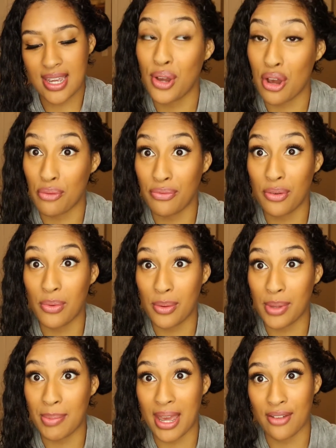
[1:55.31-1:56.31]
We'll hope for what
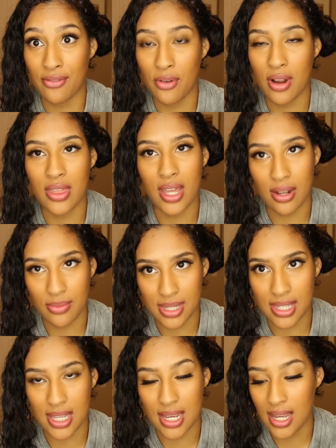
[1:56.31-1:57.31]
we paid for that it
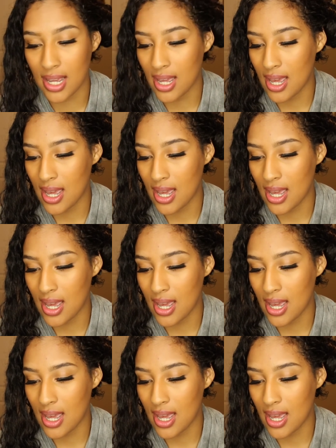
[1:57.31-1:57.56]
was thick,